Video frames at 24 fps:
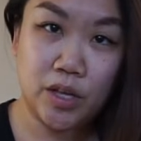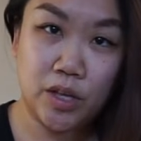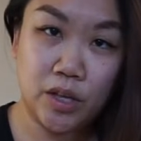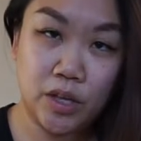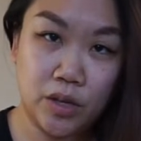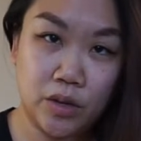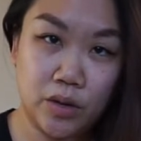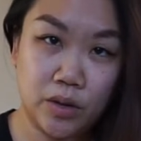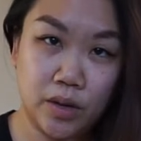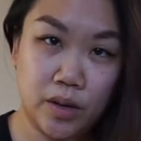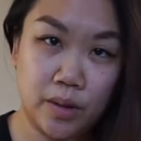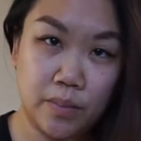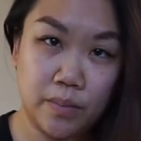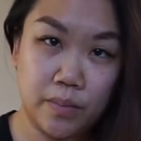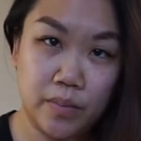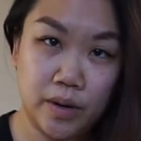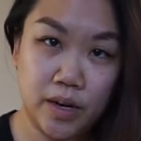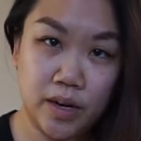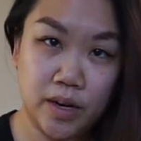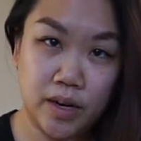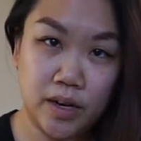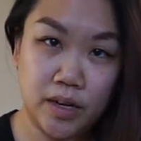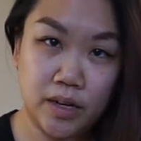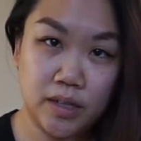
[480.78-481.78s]

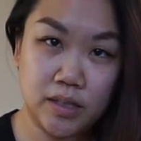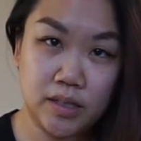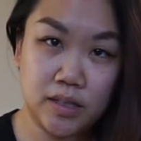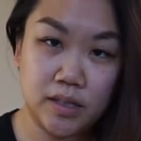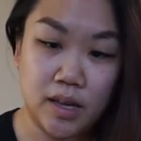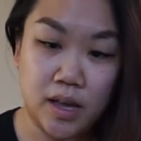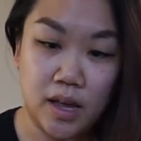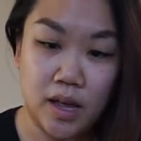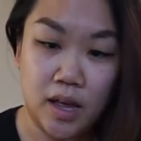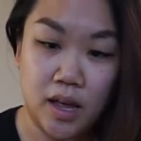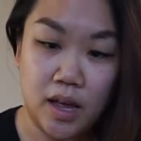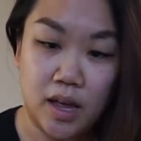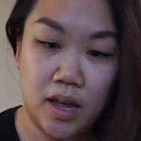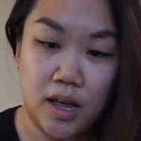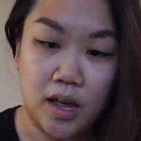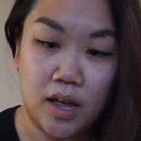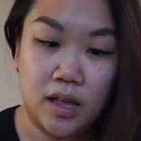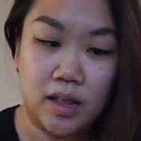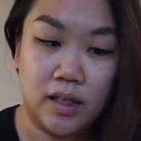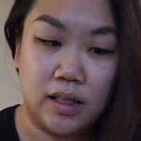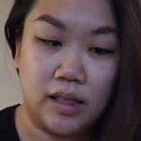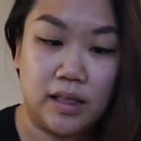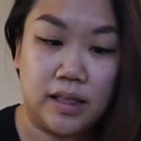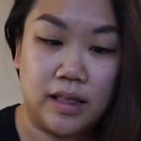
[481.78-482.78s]
cucumbers
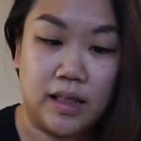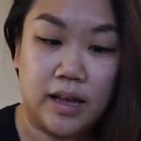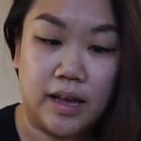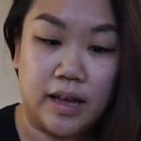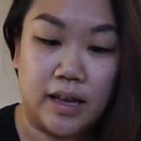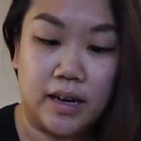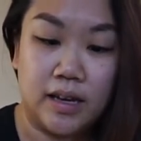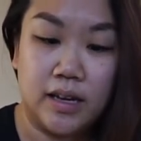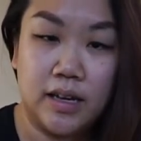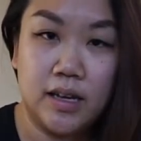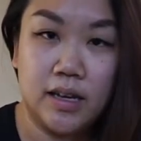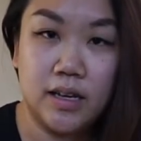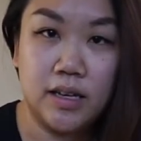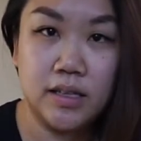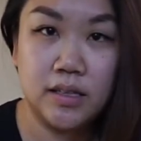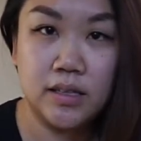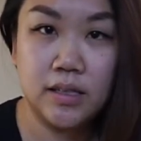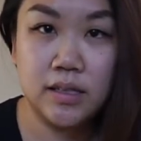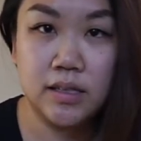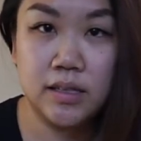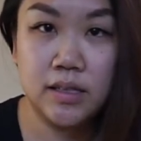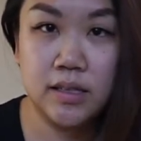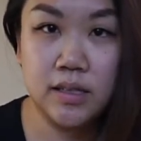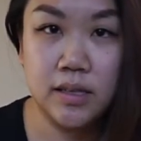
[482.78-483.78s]
and
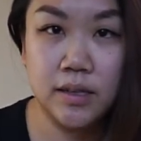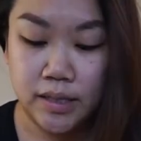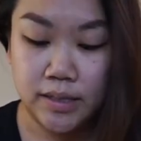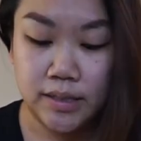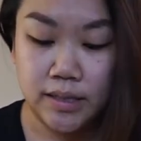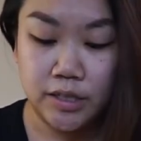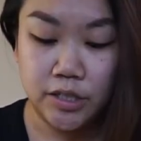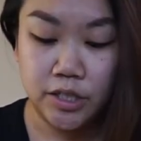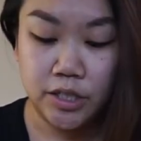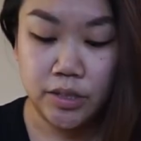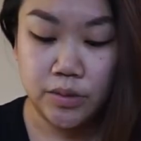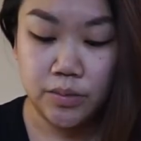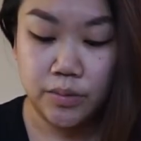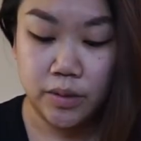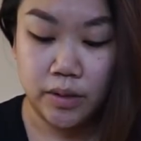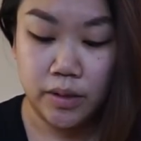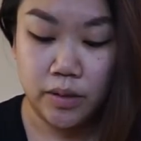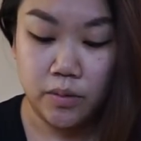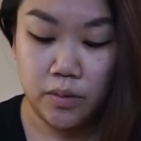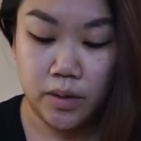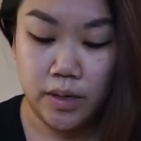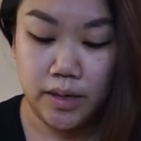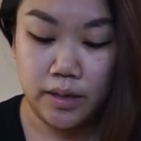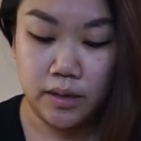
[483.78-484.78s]
lettuce because I just
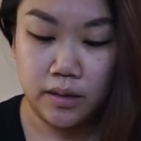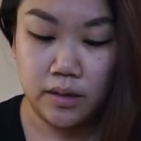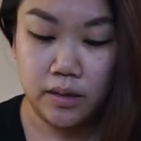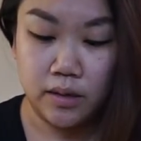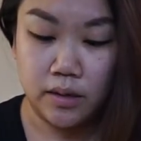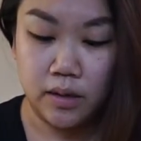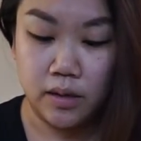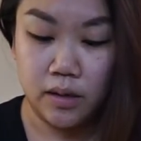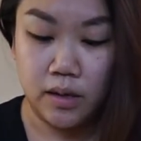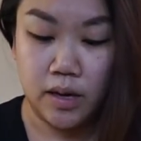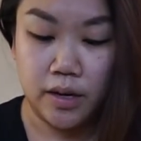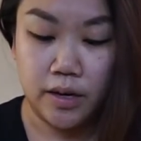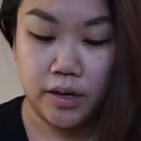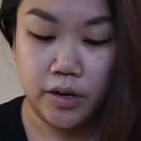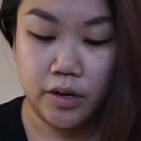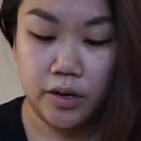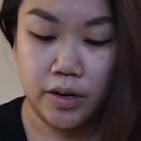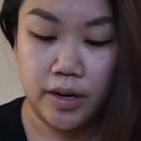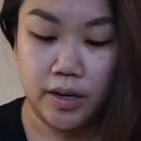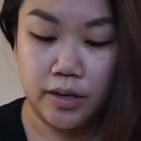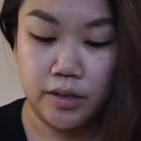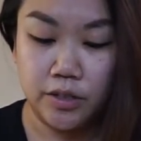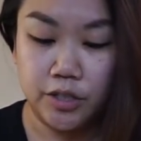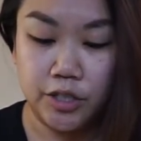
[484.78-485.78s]
really want a lot of
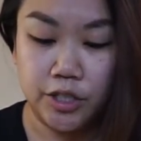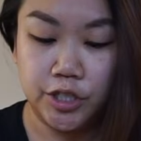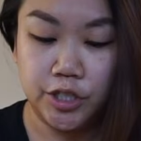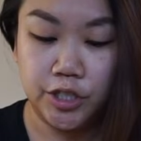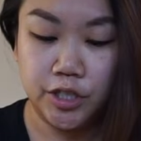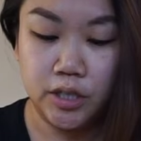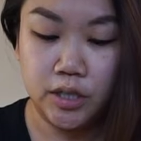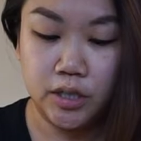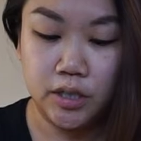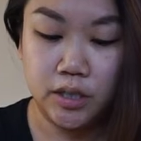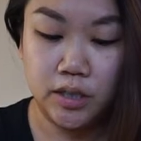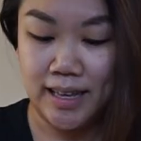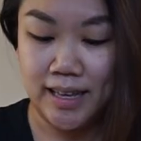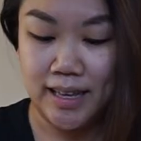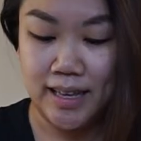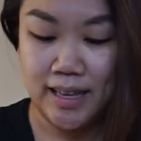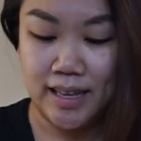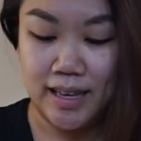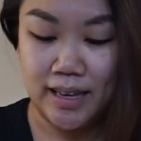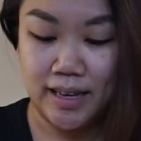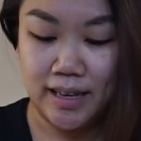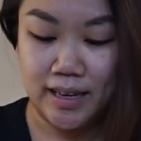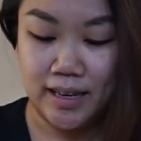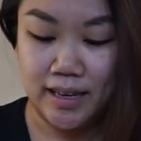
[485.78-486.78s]
crunch.
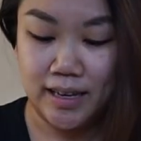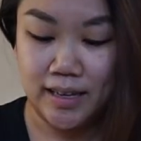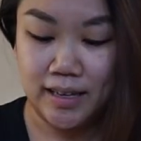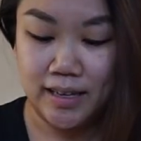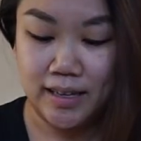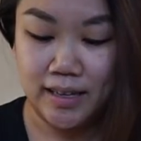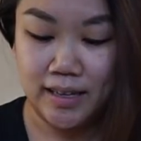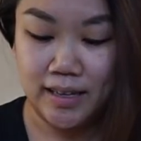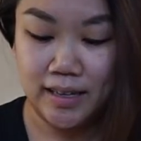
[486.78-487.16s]
Yeah,